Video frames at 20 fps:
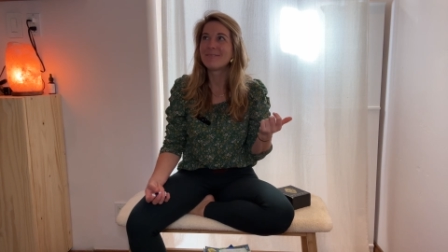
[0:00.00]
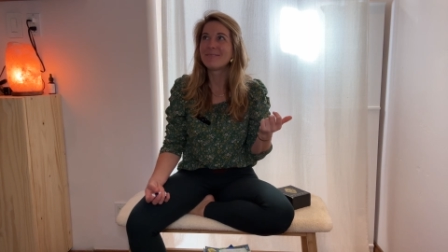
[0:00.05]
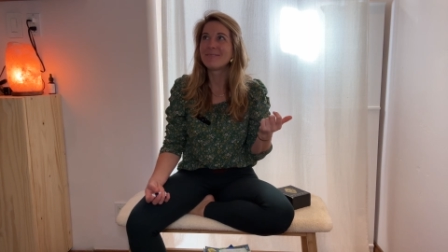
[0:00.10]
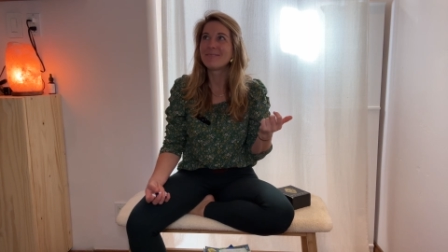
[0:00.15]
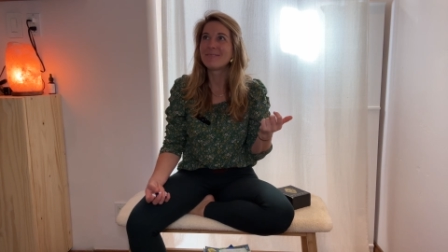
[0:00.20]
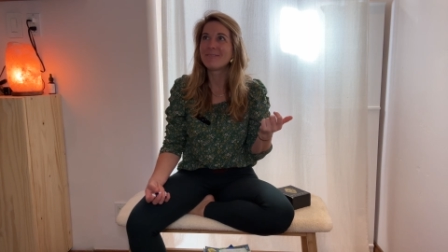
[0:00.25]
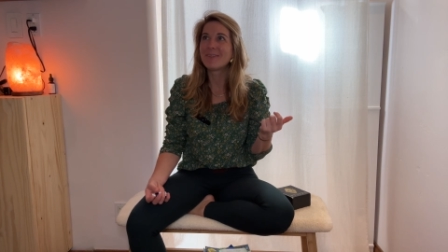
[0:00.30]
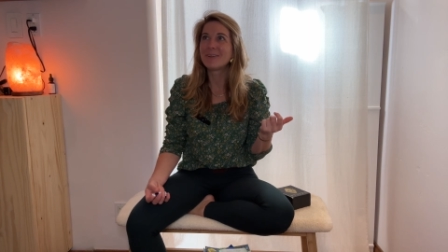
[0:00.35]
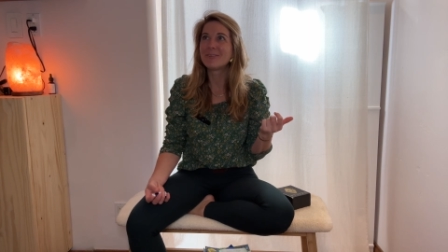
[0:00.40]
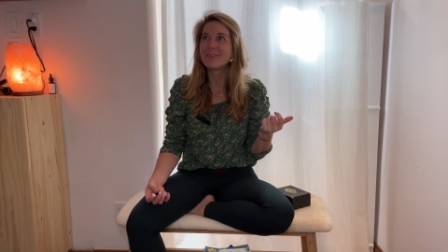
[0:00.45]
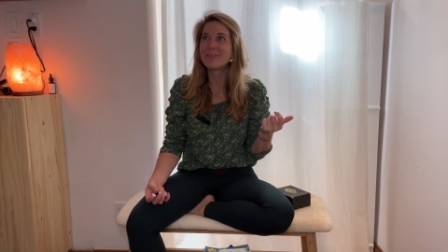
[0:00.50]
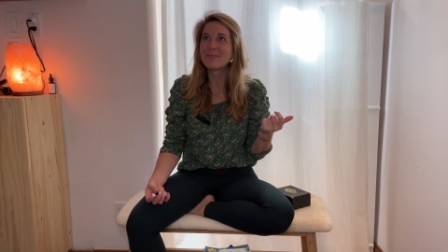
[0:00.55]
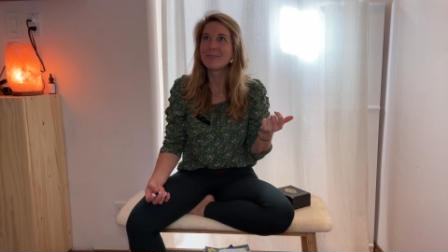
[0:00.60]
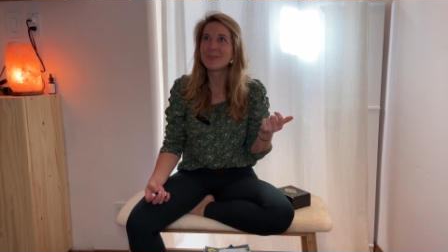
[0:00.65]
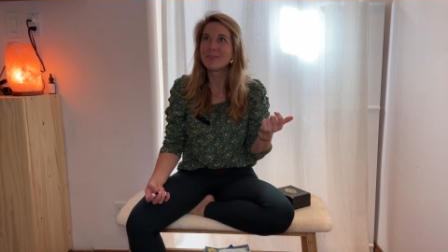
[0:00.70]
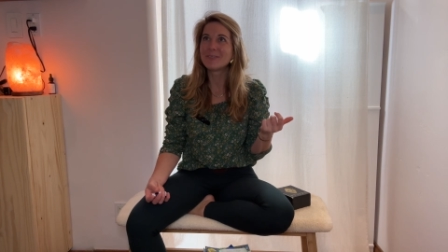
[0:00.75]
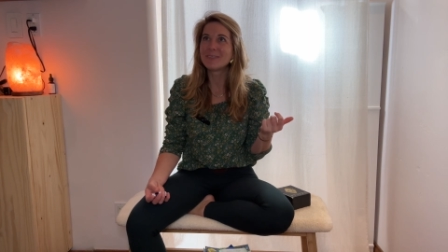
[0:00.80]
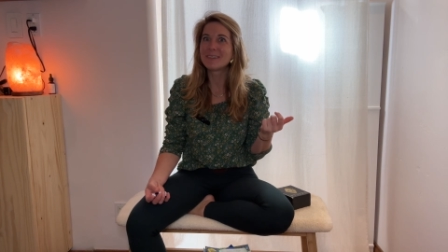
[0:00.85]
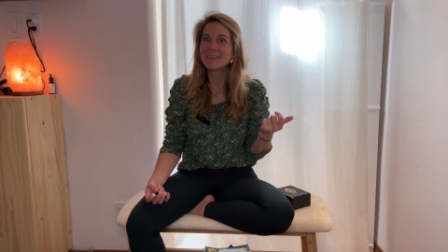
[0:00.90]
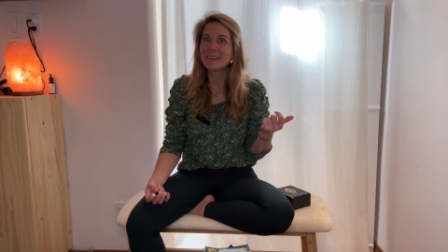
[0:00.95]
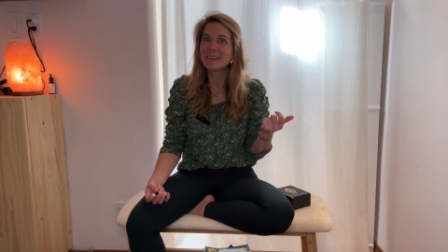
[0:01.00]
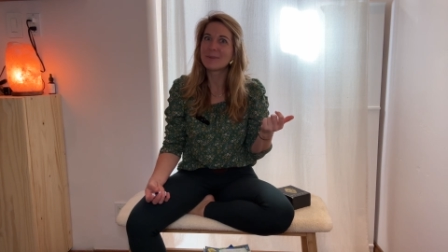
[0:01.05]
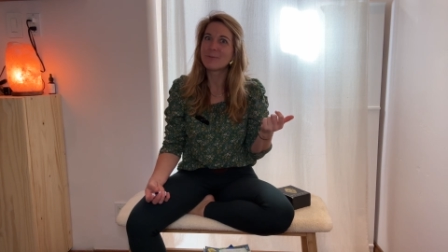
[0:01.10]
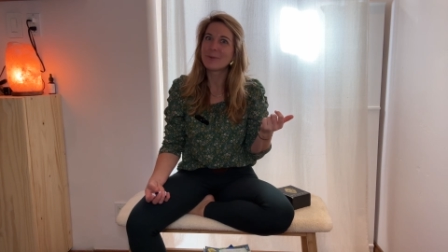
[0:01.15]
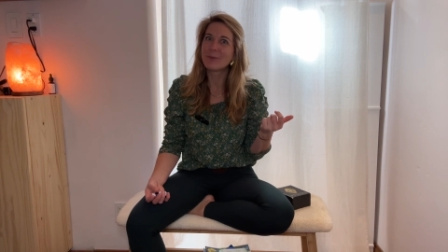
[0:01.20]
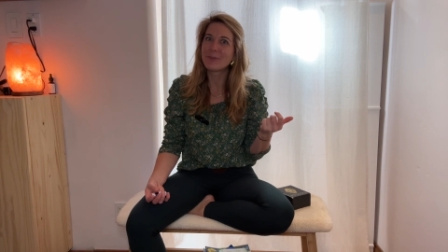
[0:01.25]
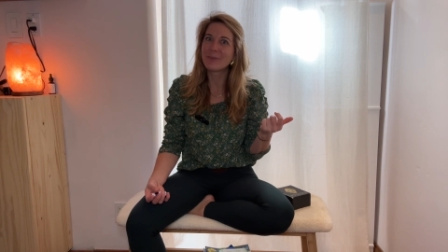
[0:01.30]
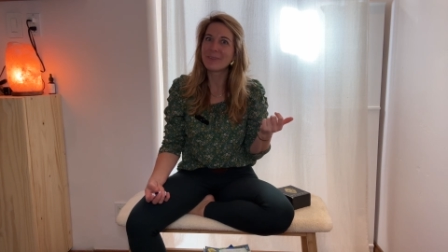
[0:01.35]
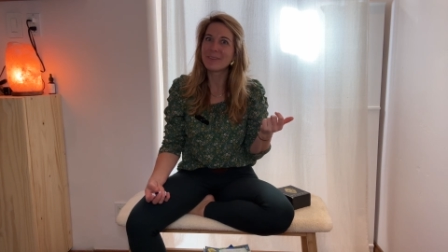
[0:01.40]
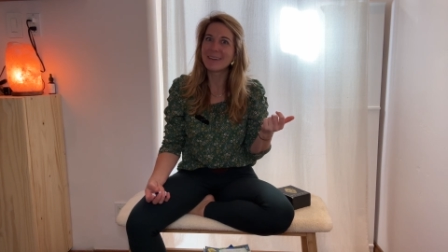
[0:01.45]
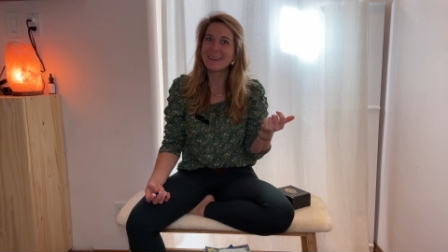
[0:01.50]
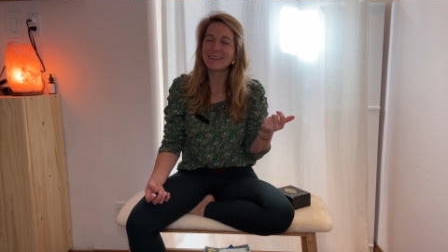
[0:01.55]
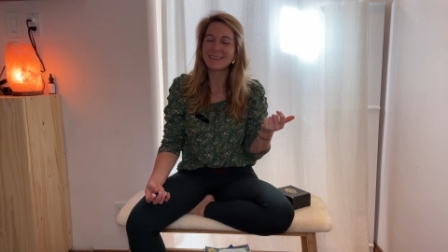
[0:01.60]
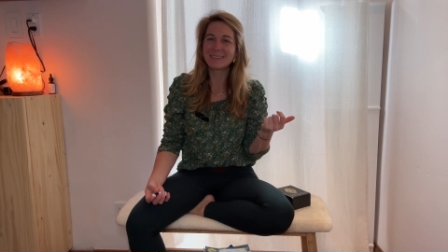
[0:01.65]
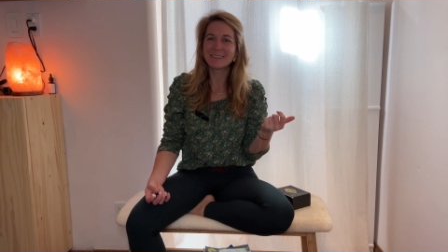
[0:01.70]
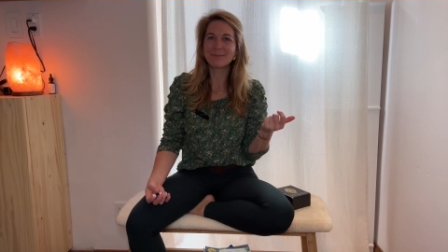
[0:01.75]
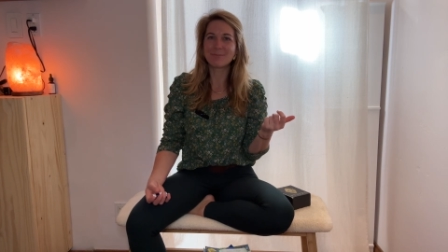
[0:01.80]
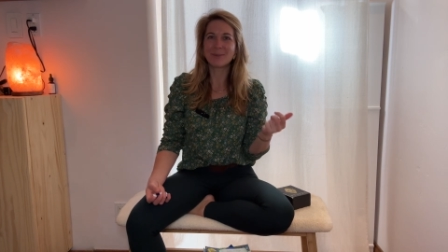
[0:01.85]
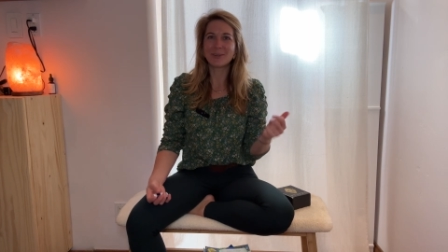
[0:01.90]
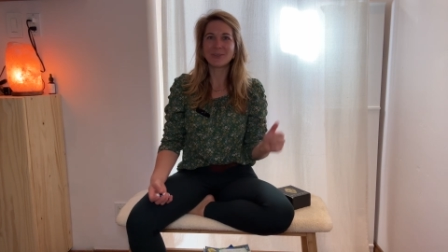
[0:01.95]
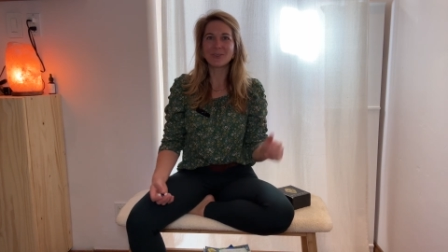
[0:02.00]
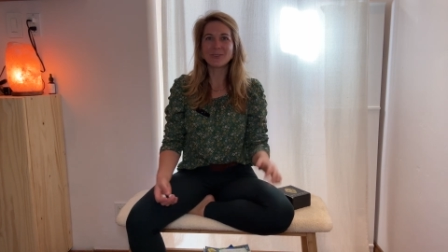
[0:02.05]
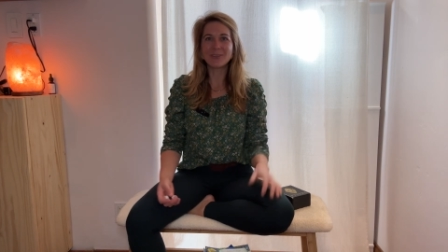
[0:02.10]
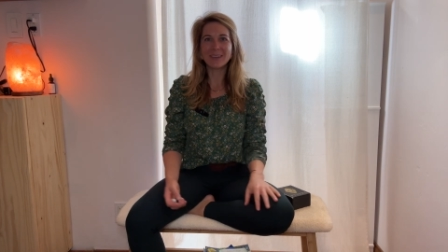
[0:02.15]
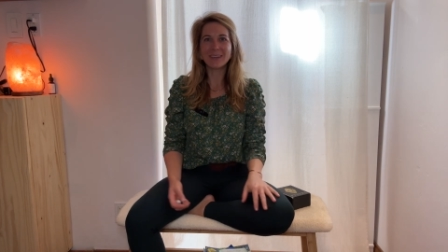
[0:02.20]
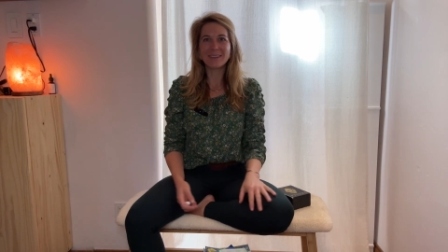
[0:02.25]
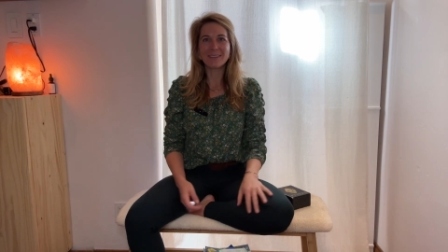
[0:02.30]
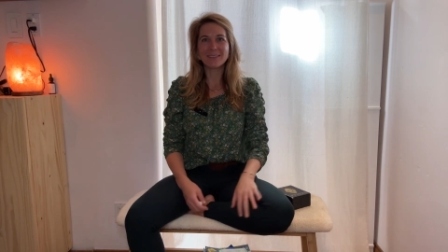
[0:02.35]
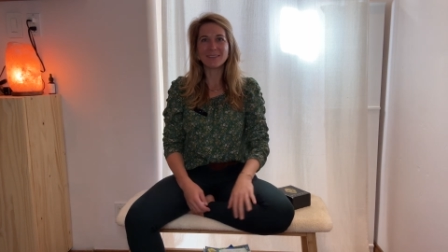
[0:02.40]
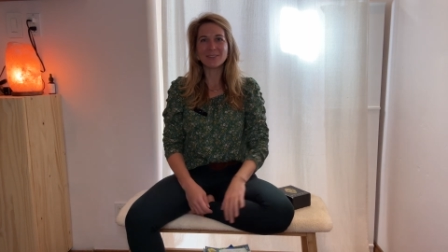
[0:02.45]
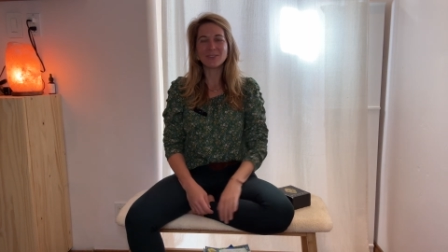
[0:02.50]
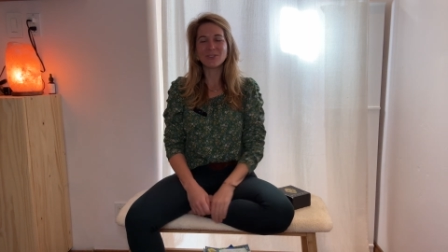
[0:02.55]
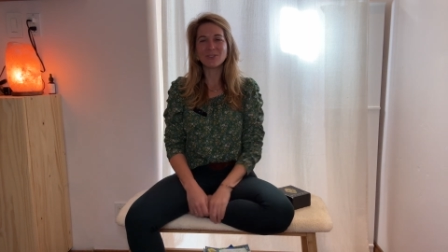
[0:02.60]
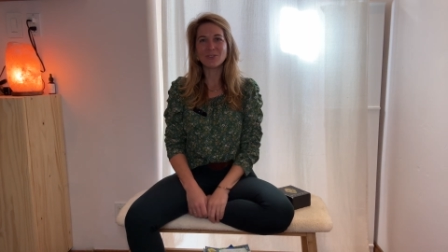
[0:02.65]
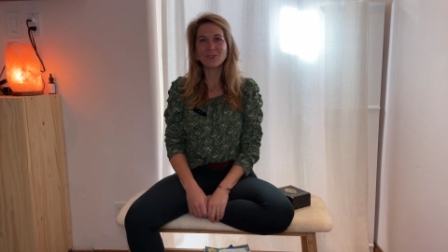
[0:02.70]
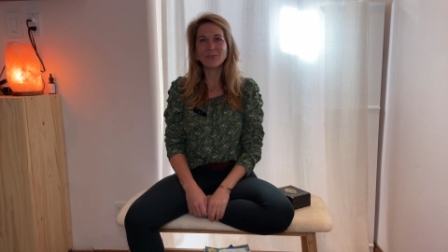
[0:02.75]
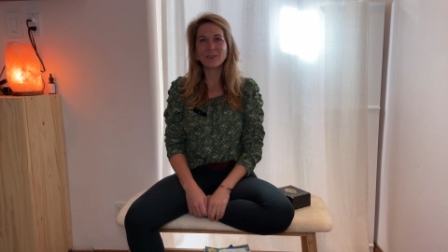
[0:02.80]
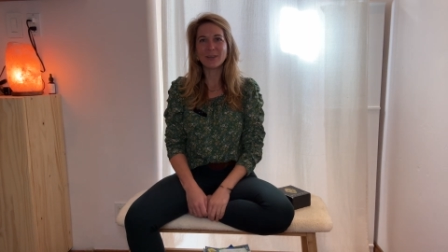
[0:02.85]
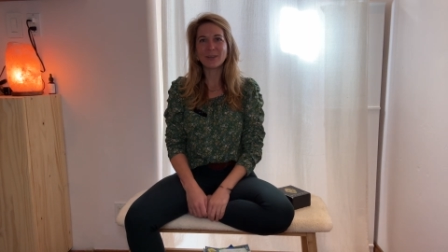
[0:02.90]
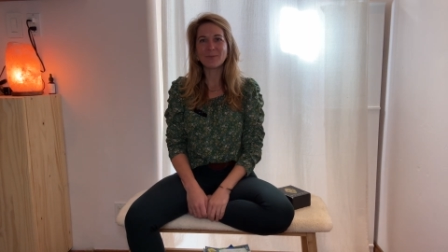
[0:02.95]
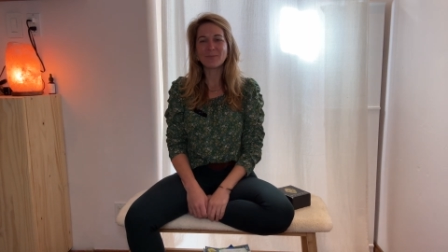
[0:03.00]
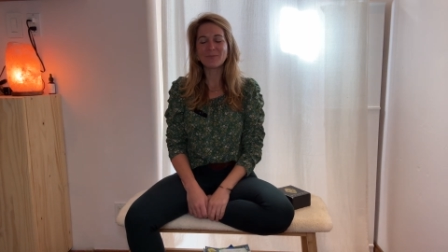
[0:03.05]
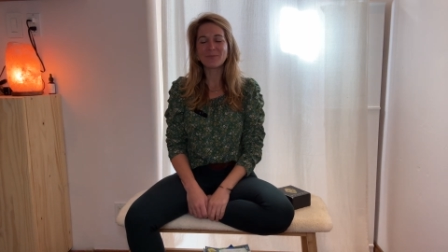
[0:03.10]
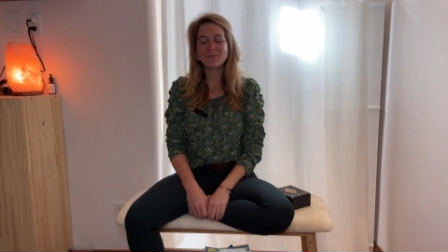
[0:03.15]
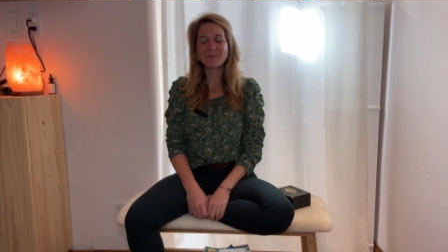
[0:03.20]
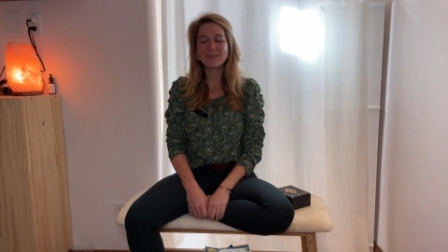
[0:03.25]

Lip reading: Wonder if there's an animal that is much like this tree.